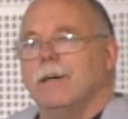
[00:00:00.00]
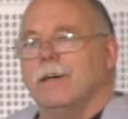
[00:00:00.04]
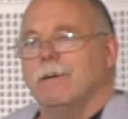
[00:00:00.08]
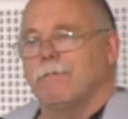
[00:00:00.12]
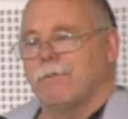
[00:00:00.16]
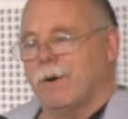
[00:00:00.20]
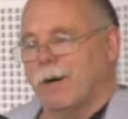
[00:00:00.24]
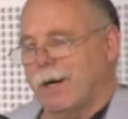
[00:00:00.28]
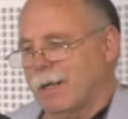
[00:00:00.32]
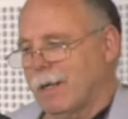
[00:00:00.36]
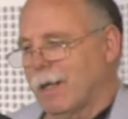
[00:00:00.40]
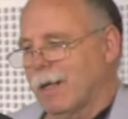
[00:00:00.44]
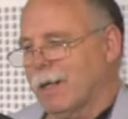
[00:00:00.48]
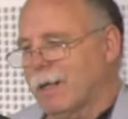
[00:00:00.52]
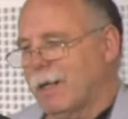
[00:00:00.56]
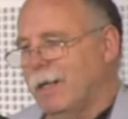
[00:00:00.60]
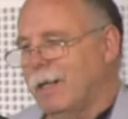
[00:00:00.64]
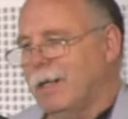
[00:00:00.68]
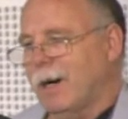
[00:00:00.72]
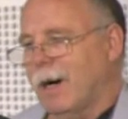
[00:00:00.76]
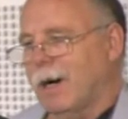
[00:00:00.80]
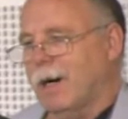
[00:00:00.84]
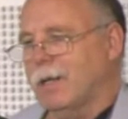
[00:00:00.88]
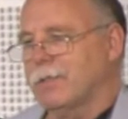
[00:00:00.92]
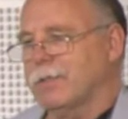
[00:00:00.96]
final
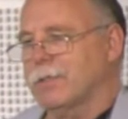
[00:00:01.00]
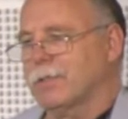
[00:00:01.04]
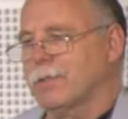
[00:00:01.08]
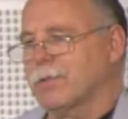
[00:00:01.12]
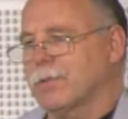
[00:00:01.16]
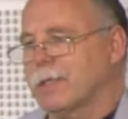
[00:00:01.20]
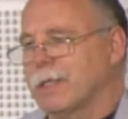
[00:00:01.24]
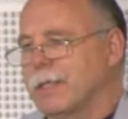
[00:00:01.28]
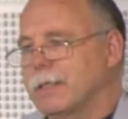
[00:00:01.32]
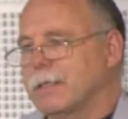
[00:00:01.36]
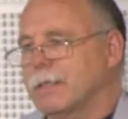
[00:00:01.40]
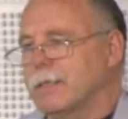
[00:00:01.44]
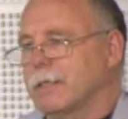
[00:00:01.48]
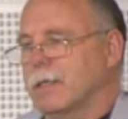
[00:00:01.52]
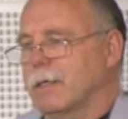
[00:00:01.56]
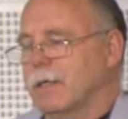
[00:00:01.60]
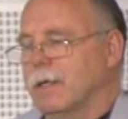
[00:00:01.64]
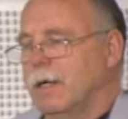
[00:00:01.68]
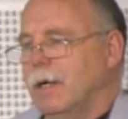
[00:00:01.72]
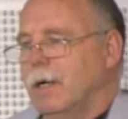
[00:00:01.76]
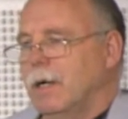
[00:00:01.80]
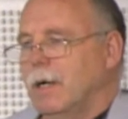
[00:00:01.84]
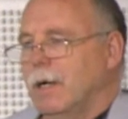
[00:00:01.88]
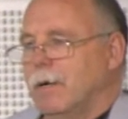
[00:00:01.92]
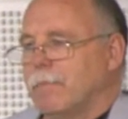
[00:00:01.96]
clear answer to this,
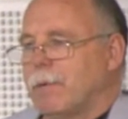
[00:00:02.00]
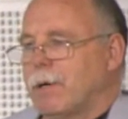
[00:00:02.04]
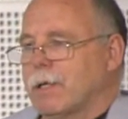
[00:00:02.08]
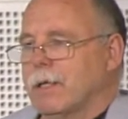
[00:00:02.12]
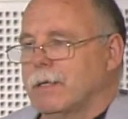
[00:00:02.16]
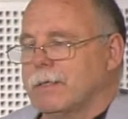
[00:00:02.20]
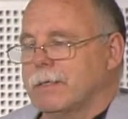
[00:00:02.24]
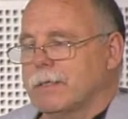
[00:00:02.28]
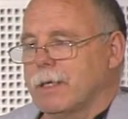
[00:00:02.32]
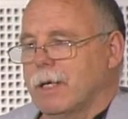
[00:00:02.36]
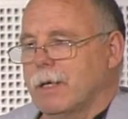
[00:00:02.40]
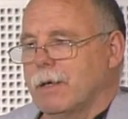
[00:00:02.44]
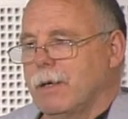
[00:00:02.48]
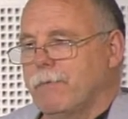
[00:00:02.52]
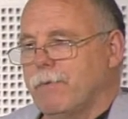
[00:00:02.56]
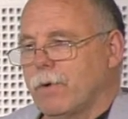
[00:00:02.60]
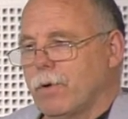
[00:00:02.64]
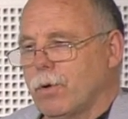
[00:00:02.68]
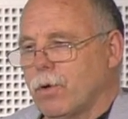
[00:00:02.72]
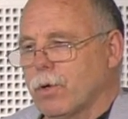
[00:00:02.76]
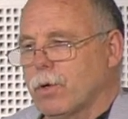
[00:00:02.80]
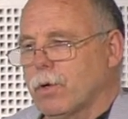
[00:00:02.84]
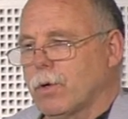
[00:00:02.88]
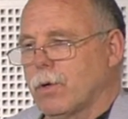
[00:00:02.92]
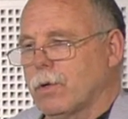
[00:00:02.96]
but I say if you
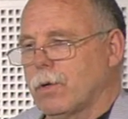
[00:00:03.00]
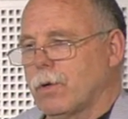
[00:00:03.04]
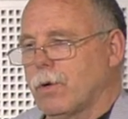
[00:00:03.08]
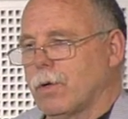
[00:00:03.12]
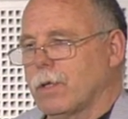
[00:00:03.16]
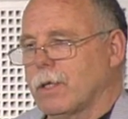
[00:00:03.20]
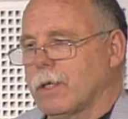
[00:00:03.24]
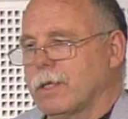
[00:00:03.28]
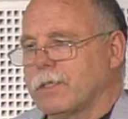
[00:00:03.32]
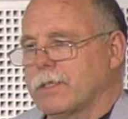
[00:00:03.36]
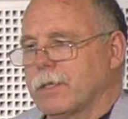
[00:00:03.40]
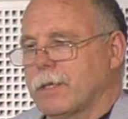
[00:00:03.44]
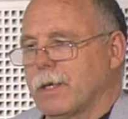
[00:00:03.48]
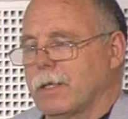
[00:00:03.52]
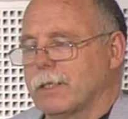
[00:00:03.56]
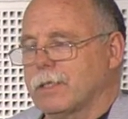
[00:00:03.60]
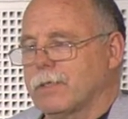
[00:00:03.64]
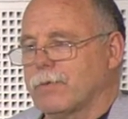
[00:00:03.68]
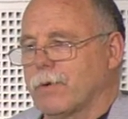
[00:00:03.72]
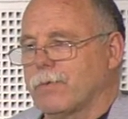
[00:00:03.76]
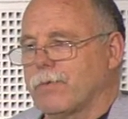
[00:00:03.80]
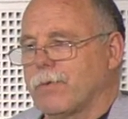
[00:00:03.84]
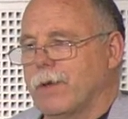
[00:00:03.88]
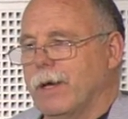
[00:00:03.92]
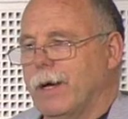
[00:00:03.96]
look on all the results
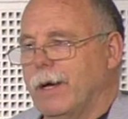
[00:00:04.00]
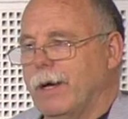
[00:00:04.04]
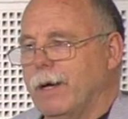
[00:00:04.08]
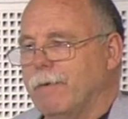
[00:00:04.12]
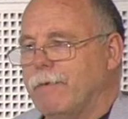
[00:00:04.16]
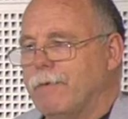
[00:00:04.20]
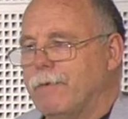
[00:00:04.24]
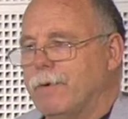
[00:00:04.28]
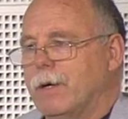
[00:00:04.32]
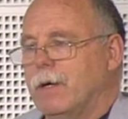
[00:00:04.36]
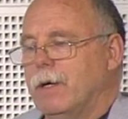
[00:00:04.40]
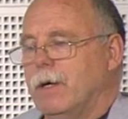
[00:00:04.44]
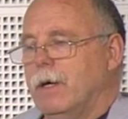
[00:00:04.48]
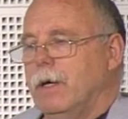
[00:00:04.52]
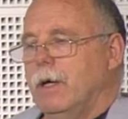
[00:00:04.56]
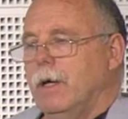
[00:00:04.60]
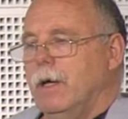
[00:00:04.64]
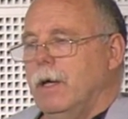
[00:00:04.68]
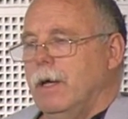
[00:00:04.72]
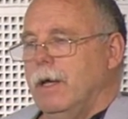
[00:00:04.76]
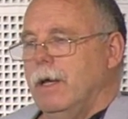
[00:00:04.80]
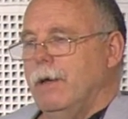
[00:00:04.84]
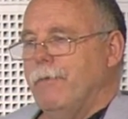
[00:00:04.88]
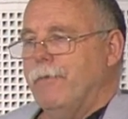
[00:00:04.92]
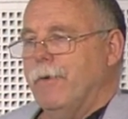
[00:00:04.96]
what we have,
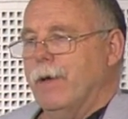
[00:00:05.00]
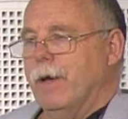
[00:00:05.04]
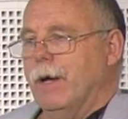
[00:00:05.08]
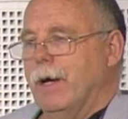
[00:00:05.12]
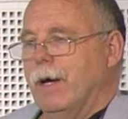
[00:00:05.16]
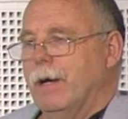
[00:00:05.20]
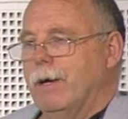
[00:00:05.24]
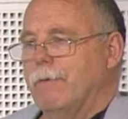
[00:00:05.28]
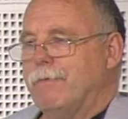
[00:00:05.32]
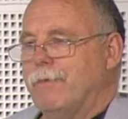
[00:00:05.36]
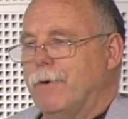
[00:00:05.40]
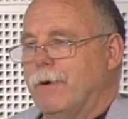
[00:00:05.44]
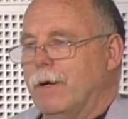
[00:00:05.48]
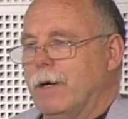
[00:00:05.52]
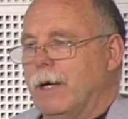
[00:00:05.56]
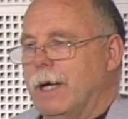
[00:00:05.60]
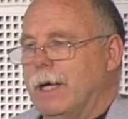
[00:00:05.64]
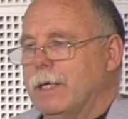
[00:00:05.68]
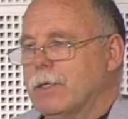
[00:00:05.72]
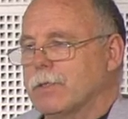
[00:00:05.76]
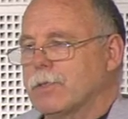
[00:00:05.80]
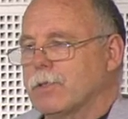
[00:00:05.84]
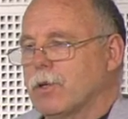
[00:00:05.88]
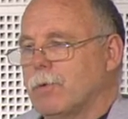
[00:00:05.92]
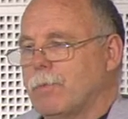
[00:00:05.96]
if you have
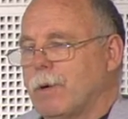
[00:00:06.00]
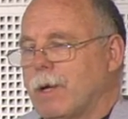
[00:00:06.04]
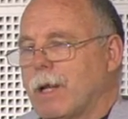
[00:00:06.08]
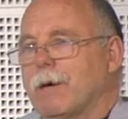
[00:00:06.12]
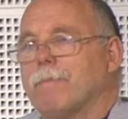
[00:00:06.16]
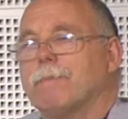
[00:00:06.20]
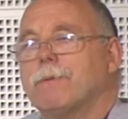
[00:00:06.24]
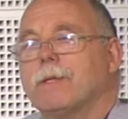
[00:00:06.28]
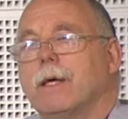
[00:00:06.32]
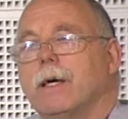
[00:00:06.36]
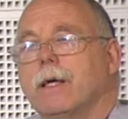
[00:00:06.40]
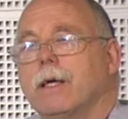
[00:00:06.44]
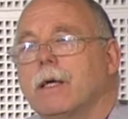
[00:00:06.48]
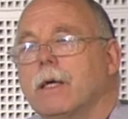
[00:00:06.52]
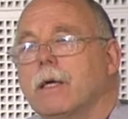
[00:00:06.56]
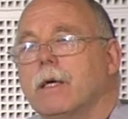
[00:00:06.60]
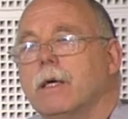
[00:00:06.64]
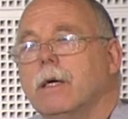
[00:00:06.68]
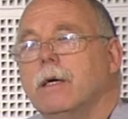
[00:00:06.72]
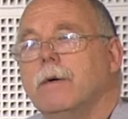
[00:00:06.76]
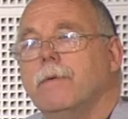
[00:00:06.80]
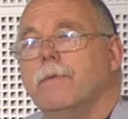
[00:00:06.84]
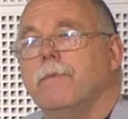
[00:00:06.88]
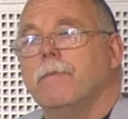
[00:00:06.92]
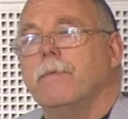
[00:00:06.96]
endosomal
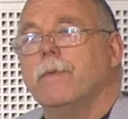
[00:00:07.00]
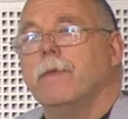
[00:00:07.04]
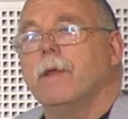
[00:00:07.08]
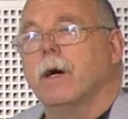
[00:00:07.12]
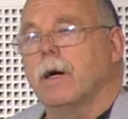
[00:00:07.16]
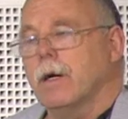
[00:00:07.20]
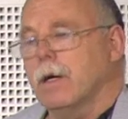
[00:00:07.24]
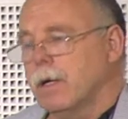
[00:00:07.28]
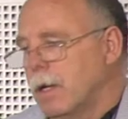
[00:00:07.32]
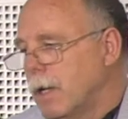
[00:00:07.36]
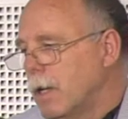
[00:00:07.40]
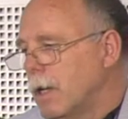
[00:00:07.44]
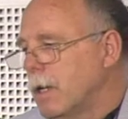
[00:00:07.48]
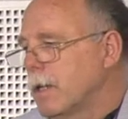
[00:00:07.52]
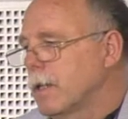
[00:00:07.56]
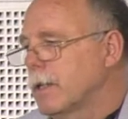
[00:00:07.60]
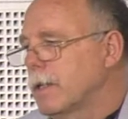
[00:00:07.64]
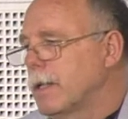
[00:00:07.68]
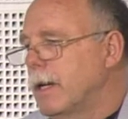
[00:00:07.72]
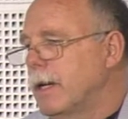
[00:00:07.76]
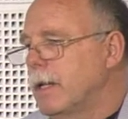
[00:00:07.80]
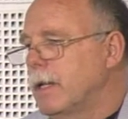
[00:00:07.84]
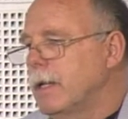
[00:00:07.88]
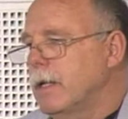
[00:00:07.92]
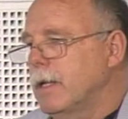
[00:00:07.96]
uptake,
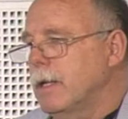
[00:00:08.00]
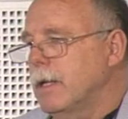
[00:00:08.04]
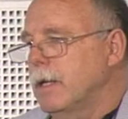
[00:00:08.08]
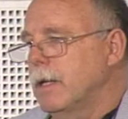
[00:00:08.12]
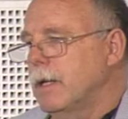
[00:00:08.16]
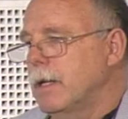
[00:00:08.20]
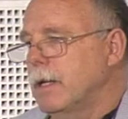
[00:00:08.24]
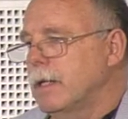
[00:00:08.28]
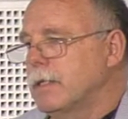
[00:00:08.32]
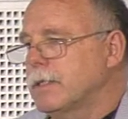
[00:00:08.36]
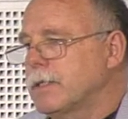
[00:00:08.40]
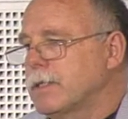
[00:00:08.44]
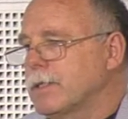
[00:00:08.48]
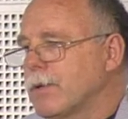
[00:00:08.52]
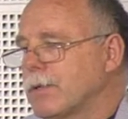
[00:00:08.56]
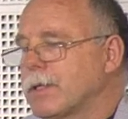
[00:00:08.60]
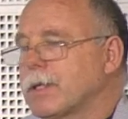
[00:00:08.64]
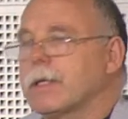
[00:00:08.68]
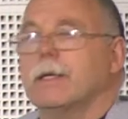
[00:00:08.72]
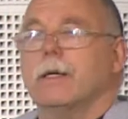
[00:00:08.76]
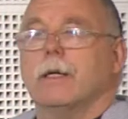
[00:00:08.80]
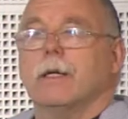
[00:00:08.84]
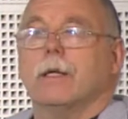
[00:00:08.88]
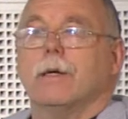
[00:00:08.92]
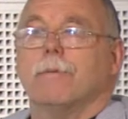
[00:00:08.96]
then it's not
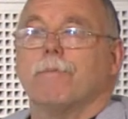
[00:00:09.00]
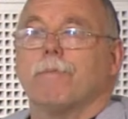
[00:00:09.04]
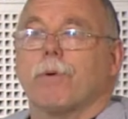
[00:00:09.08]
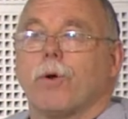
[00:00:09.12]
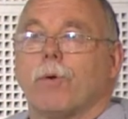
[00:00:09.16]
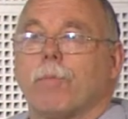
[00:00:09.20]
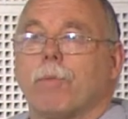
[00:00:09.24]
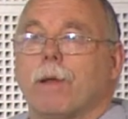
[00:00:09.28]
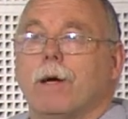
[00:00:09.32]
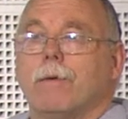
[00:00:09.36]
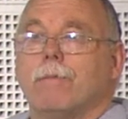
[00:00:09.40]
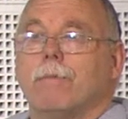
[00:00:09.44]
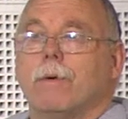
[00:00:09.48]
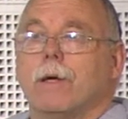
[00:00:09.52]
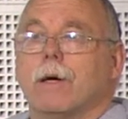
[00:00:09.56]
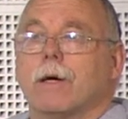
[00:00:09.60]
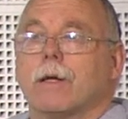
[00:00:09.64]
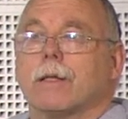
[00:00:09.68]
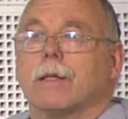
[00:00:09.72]
really a problem.